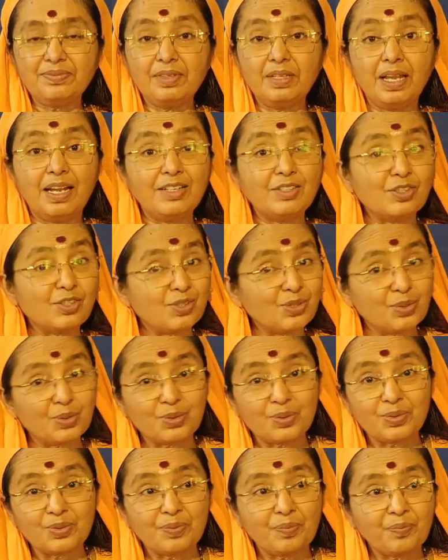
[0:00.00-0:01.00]
And
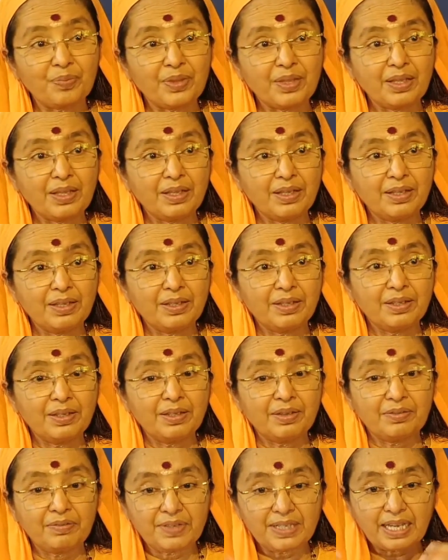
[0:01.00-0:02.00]
so,
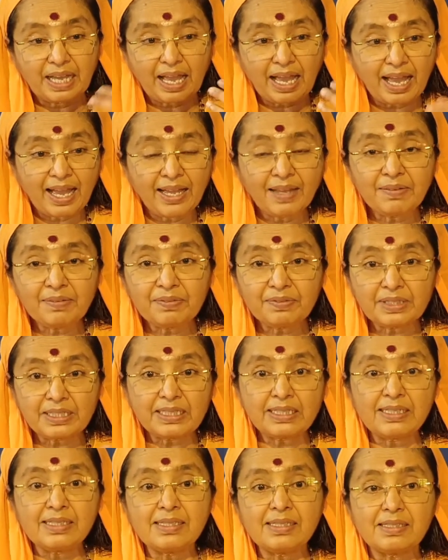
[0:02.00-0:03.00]
we have
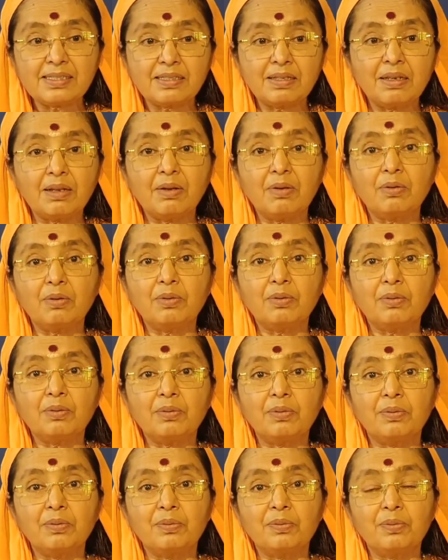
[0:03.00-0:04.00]
these
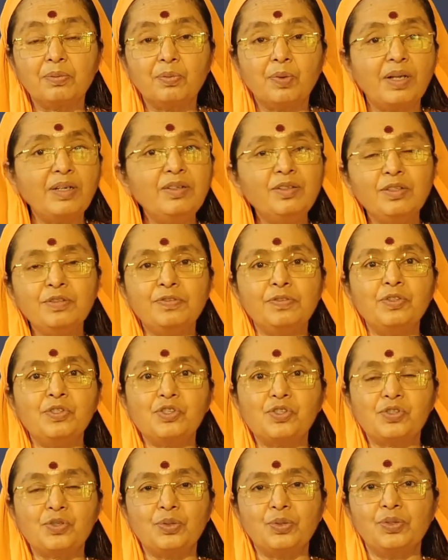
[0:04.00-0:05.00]
wonderful
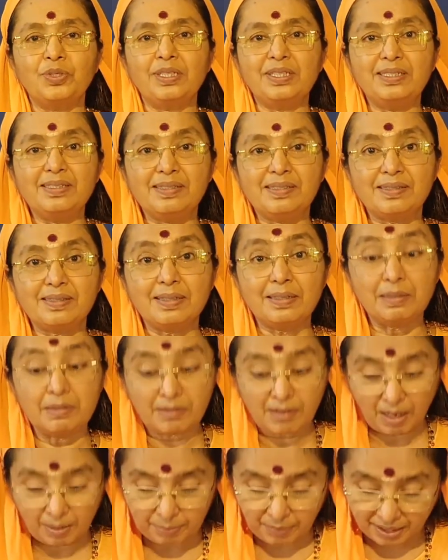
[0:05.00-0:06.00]
stories in
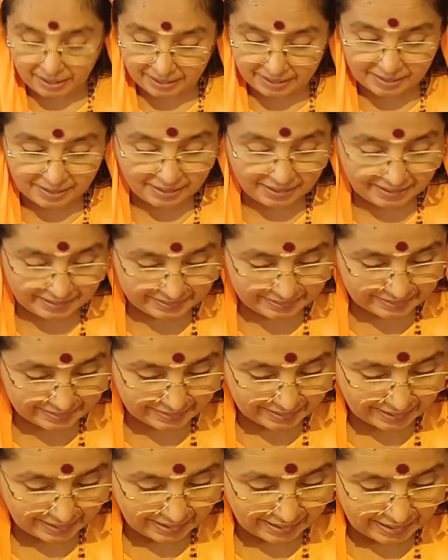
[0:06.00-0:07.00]
Ramayana.
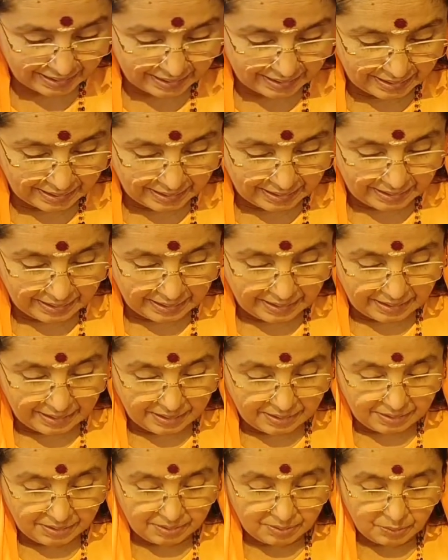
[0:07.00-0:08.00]

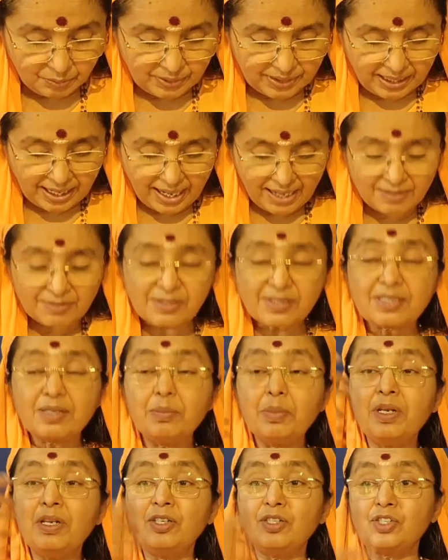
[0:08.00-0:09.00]
We have
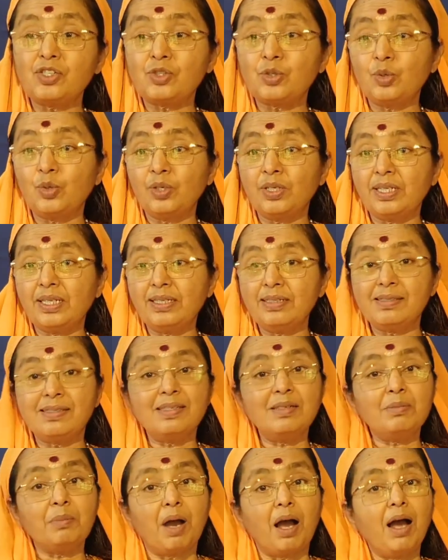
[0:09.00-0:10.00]
similar stories
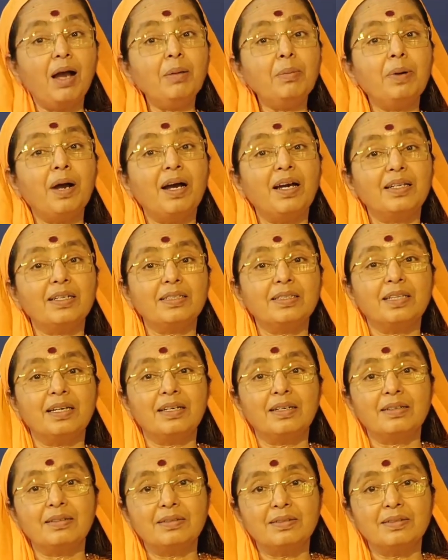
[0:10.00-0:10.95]
in Mahabharata,